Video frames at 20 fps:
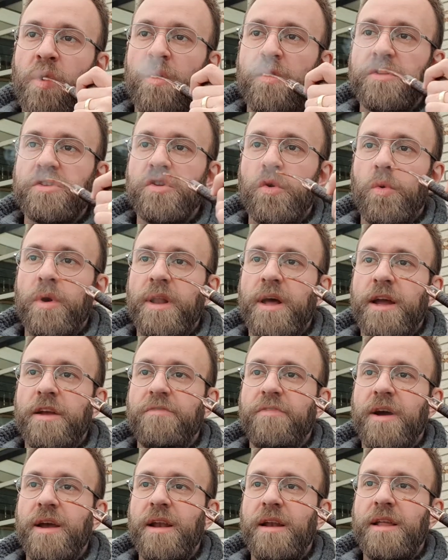So when I
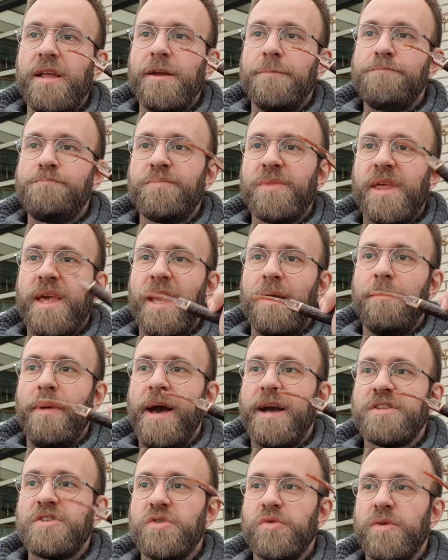finally came
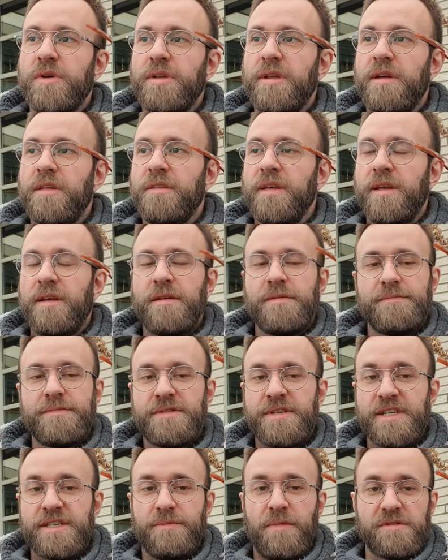back to it, I think
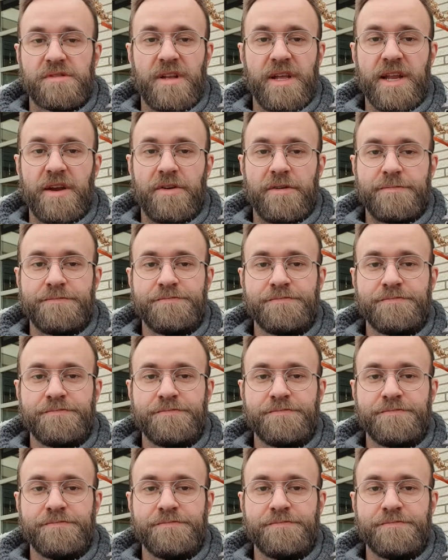6 months later,